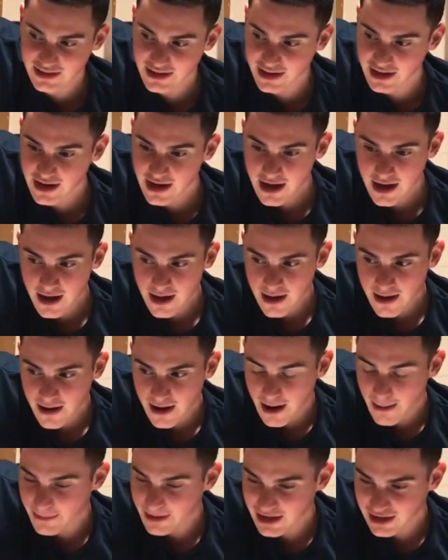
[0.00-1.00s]
Like,
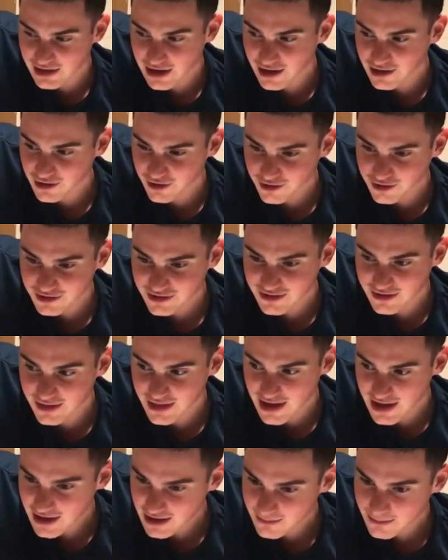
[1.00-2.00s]
I mean, I noticed
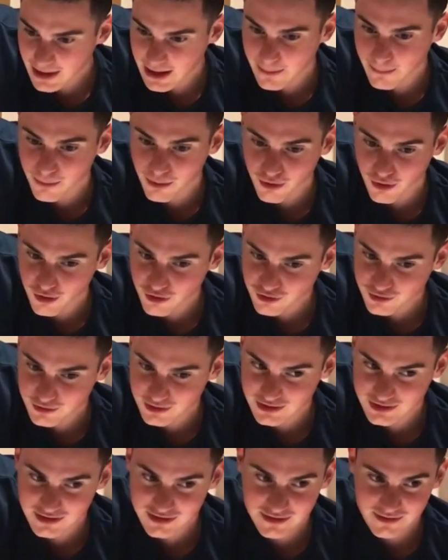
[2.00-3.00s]
then my approach
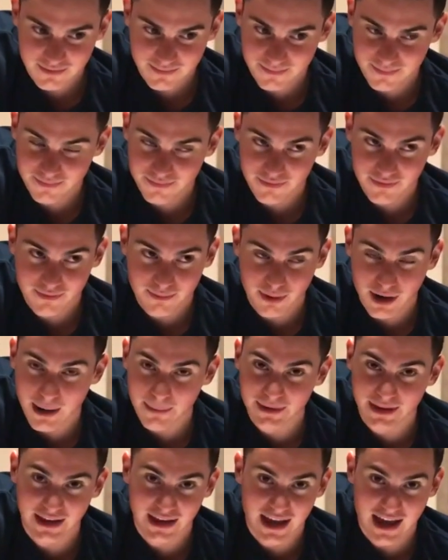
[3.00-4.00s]
was
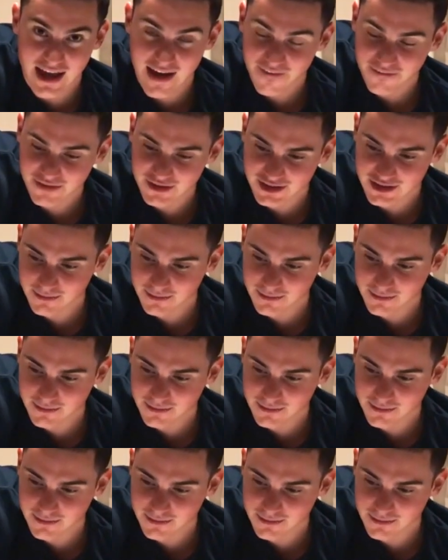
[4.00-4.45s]
probably like half the